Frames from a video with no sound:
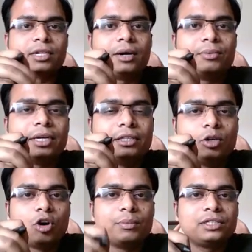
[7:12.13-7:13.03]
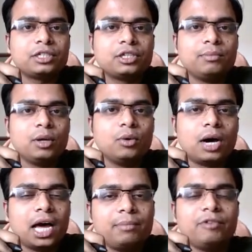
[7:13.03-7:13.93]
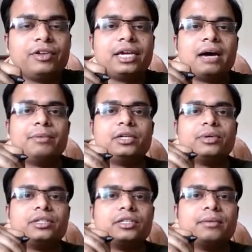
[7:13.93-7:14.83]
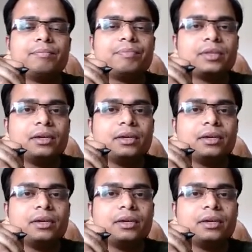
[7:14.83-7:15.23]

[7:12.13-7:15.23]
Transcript: down in the comment section below. I'll be very happy to answer them.